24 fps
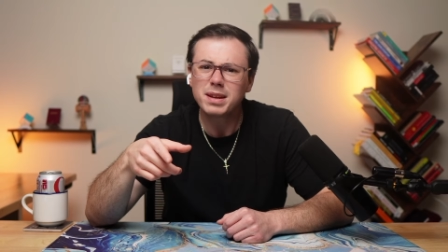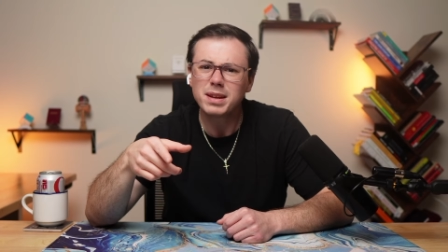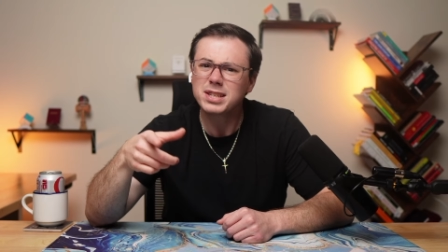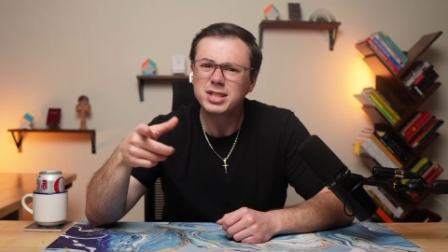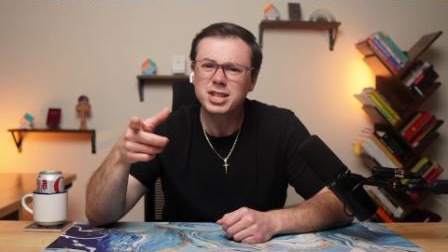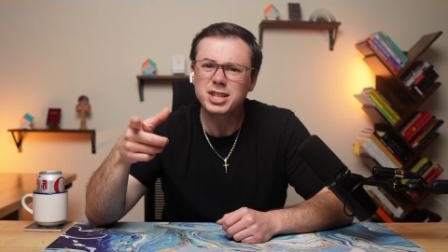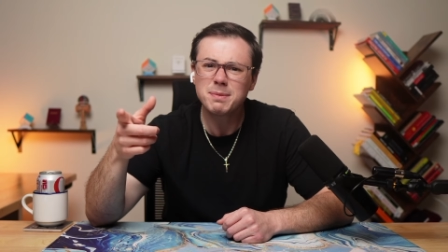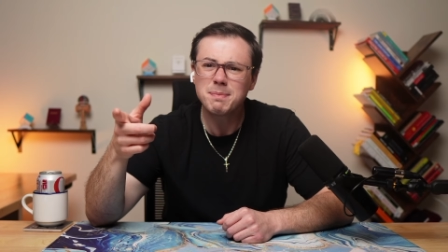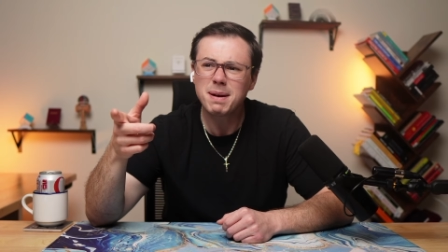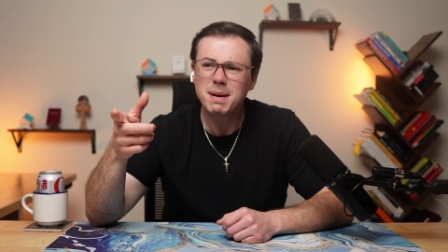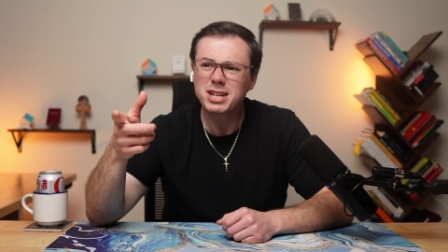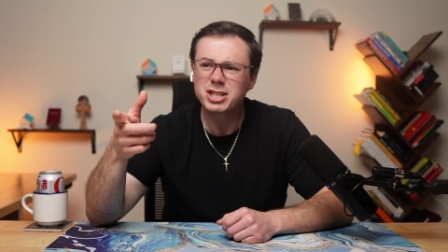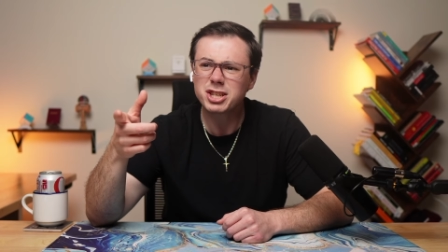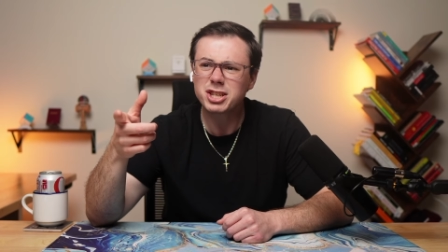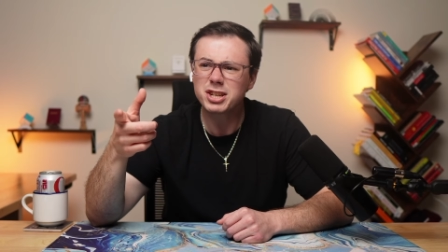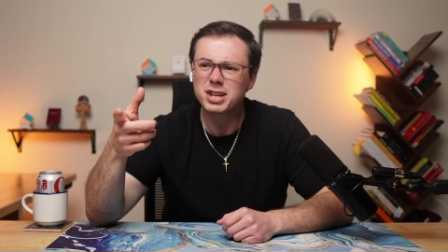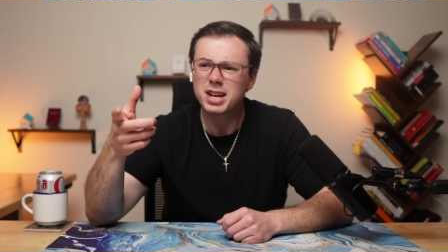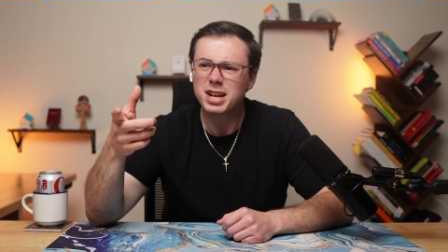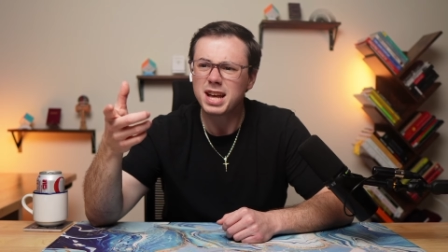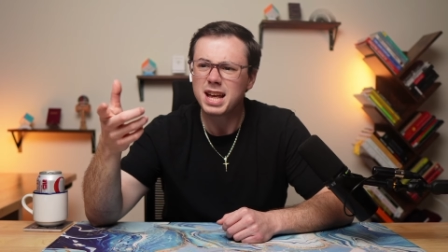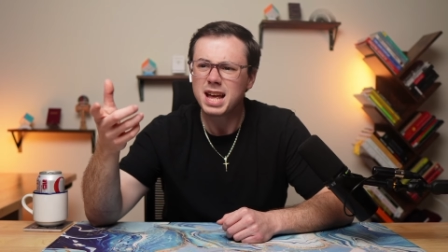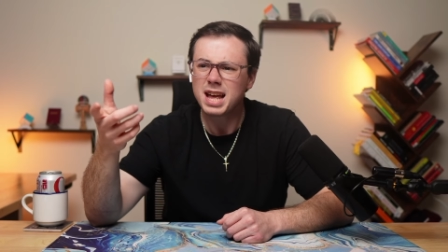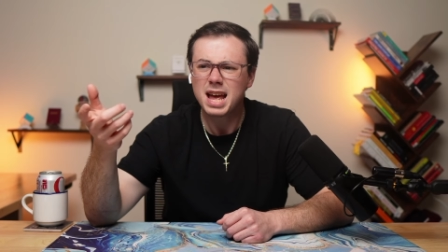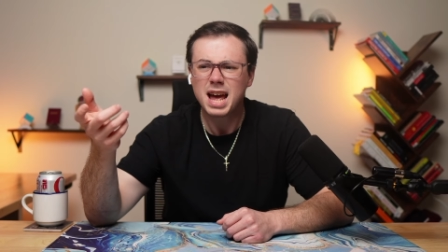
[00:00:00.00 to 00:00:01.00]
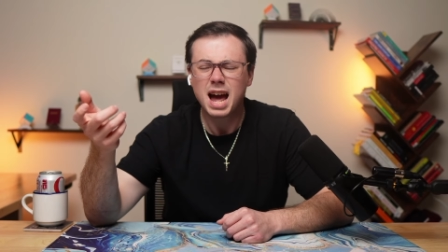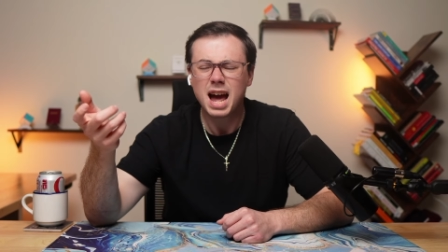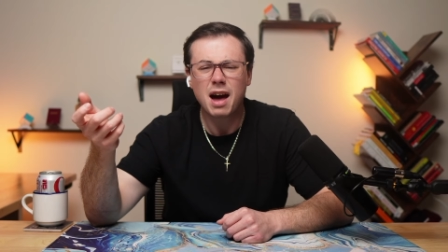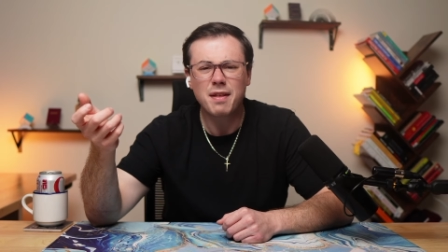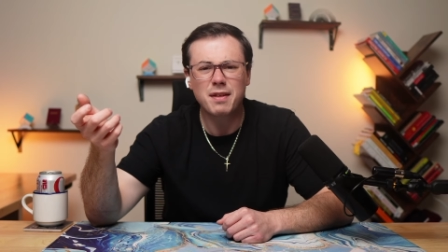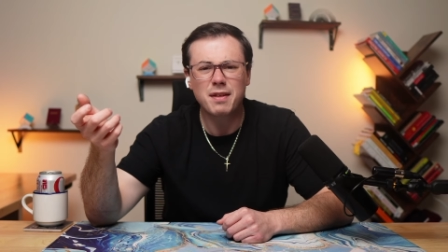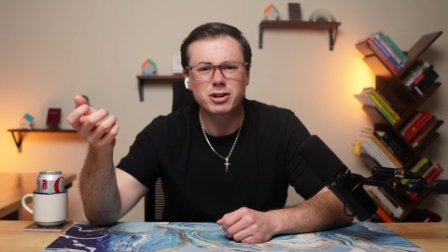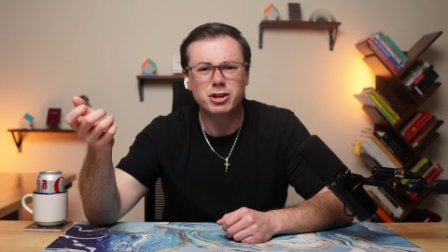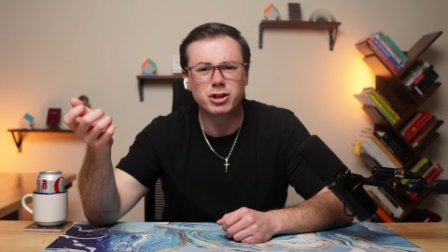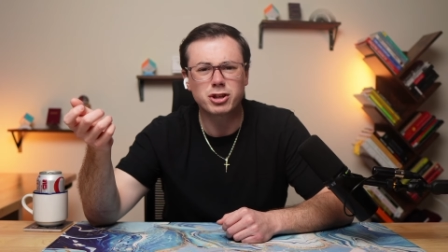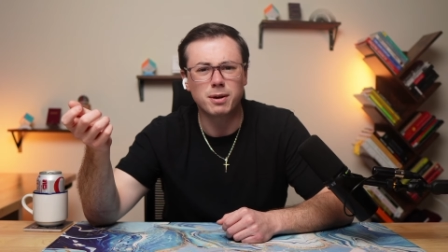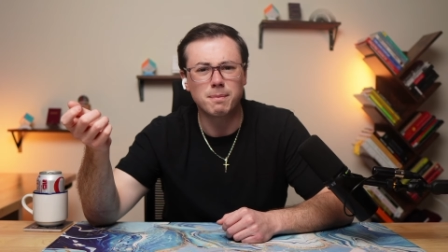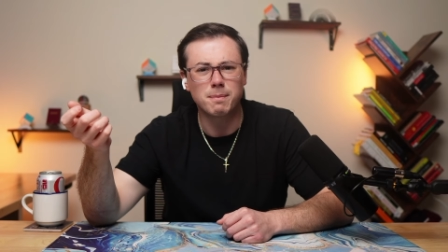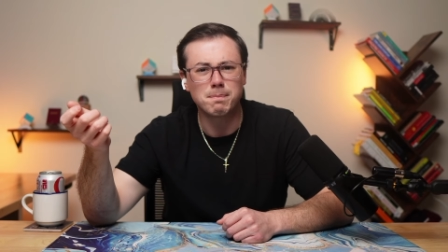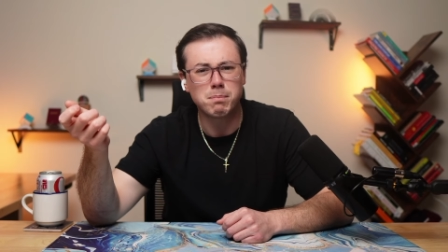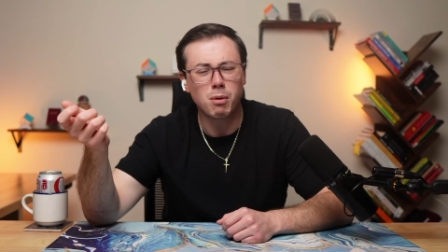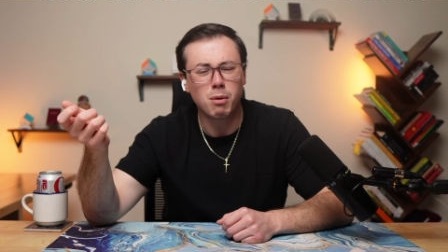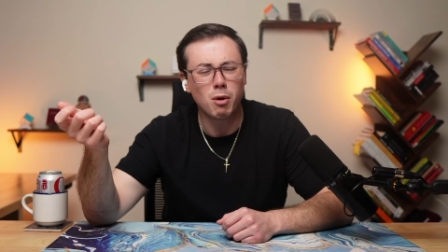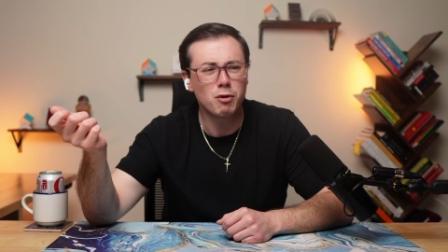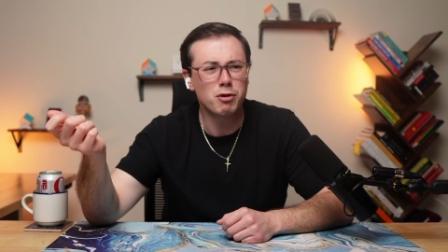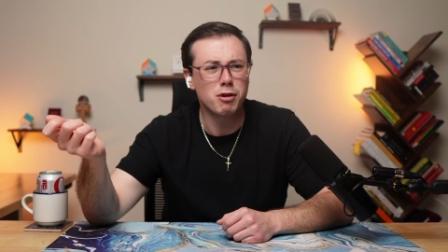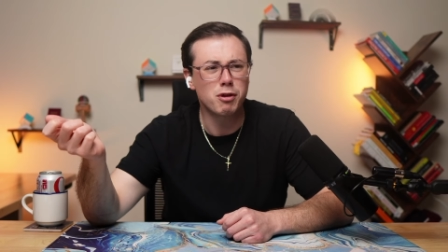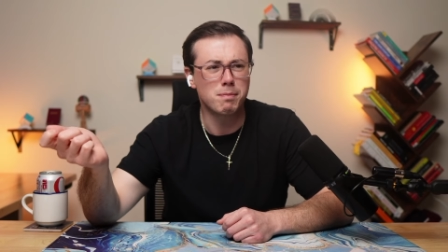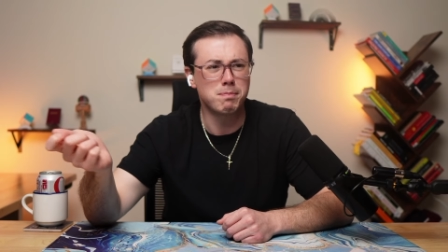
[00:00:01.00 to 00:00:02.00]
she mentioned how they should have
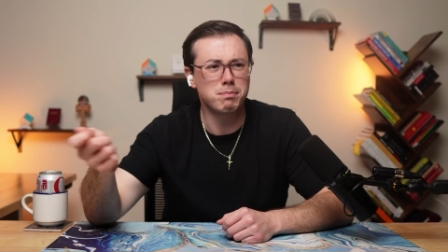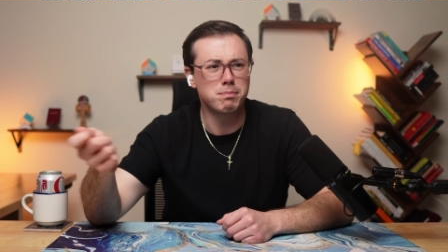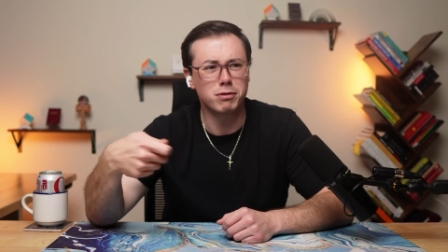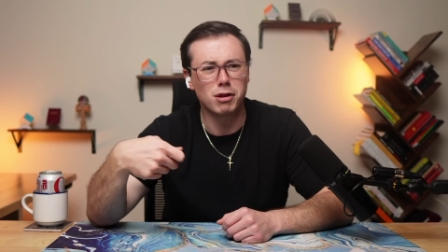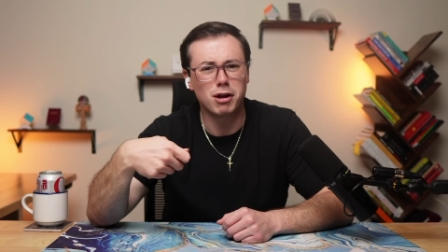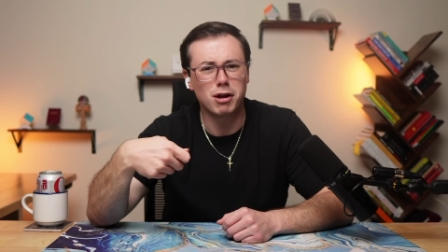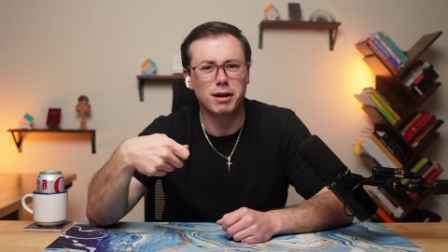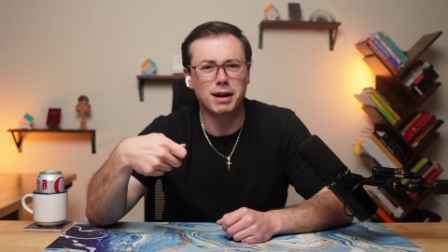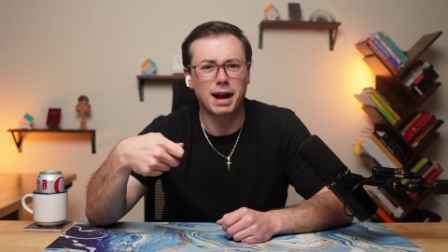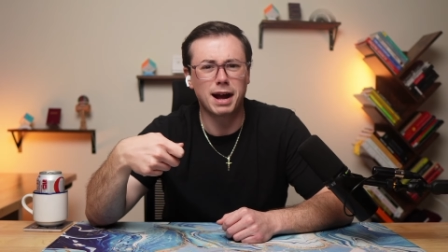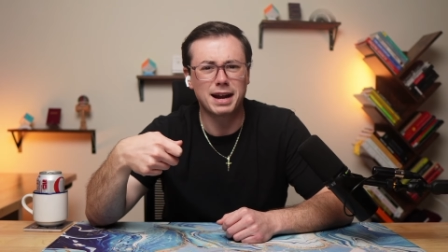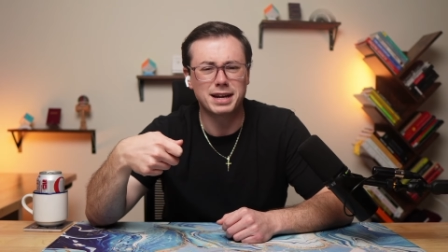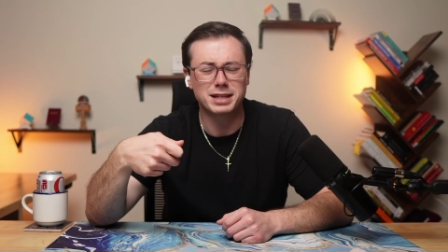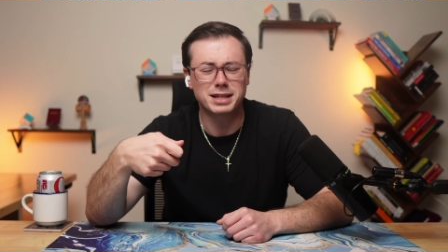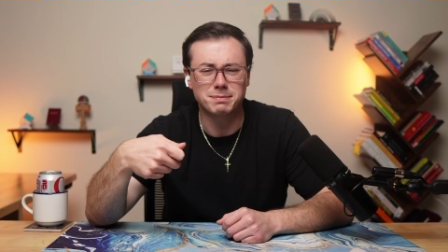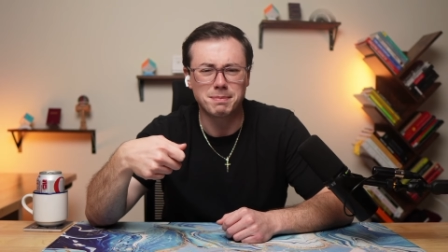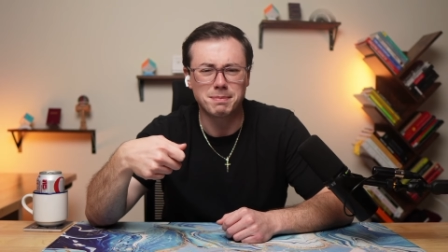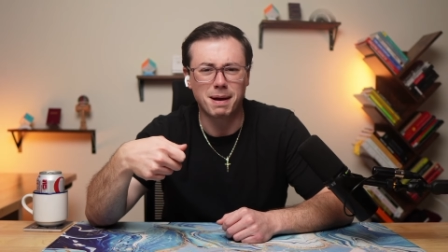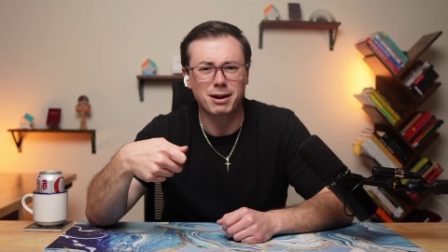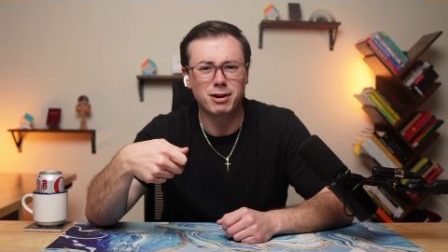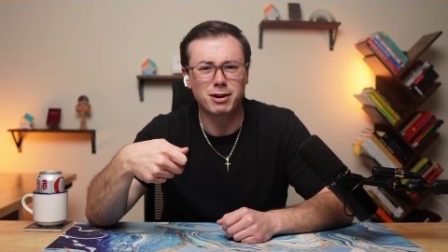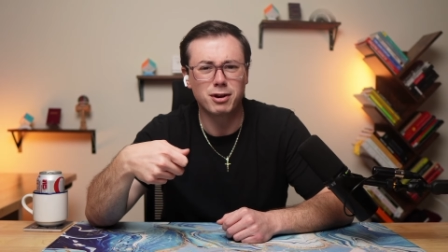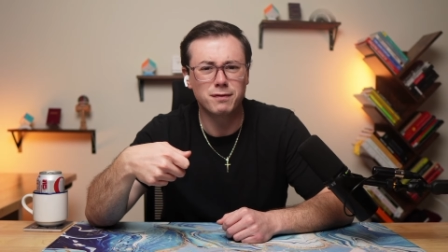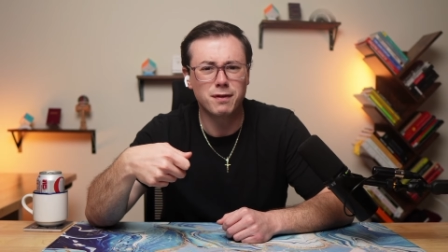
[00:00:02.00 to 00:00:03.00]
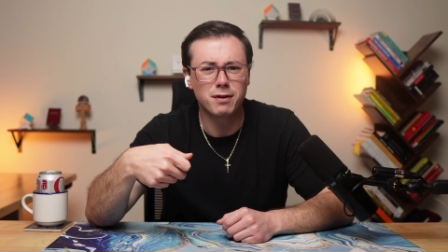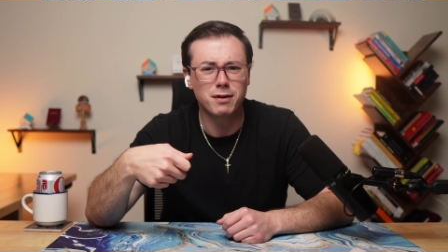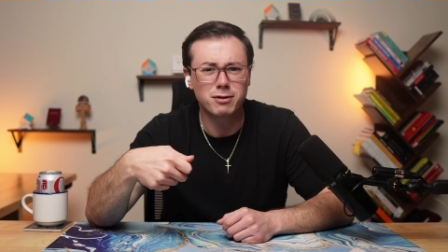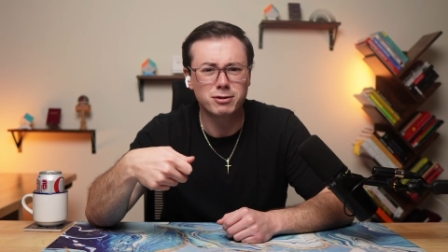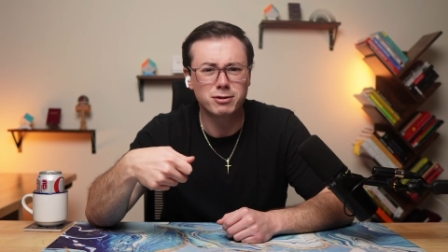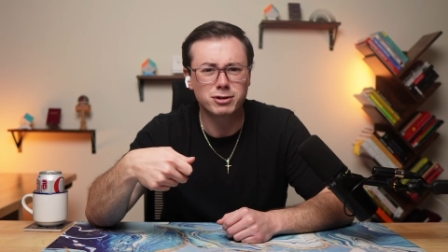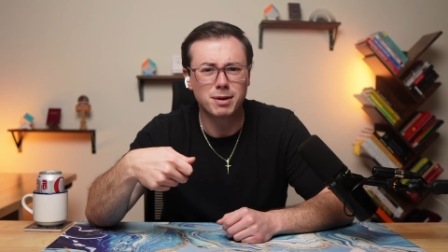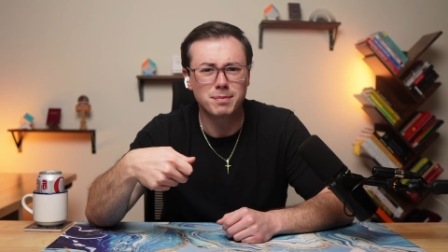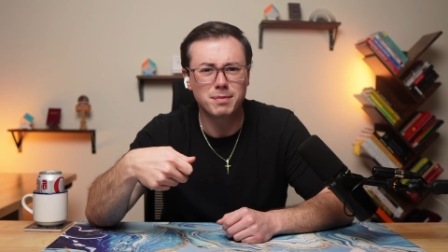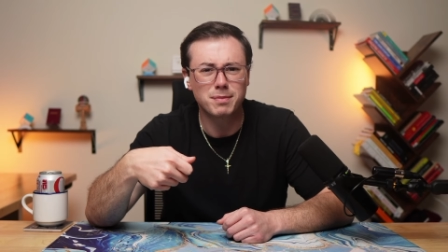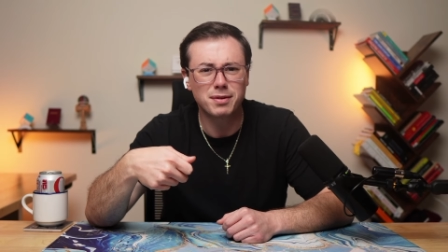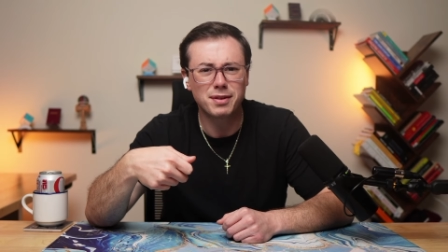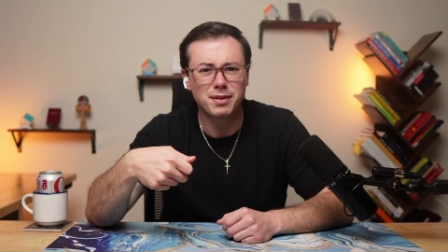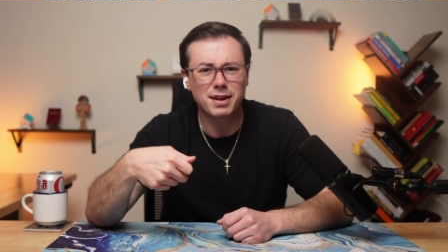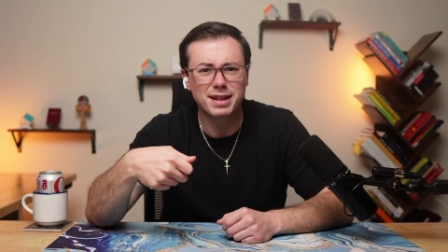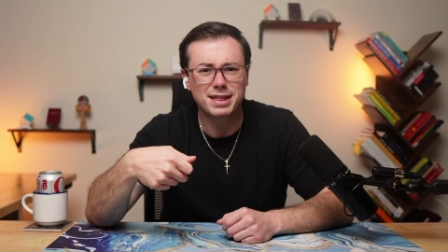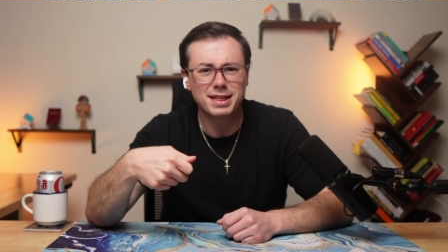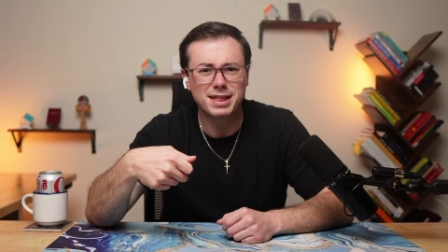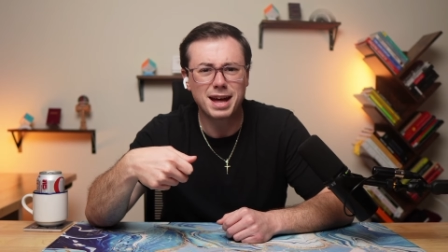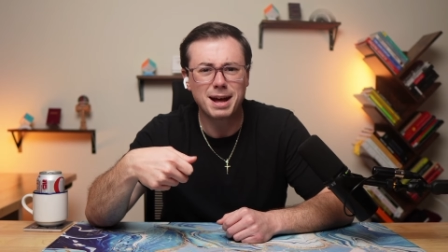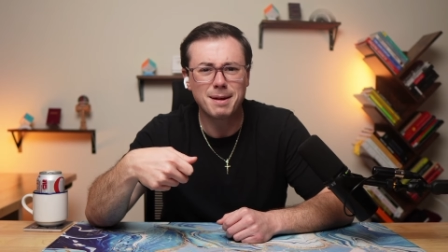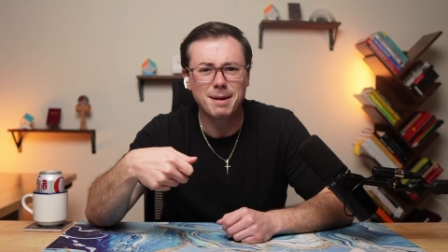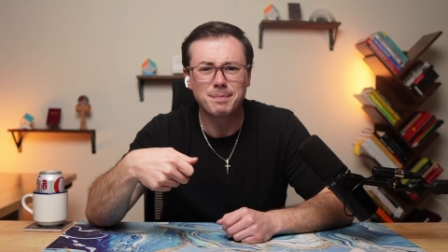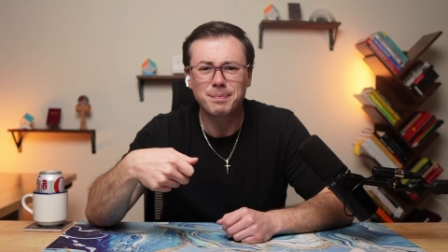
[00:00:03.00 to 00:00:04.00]
pulled the plug on his microphone or something like
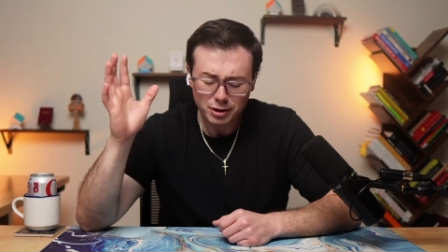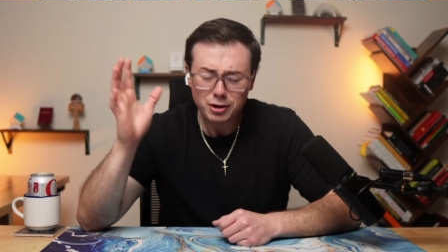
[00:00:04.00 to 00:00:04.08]
that.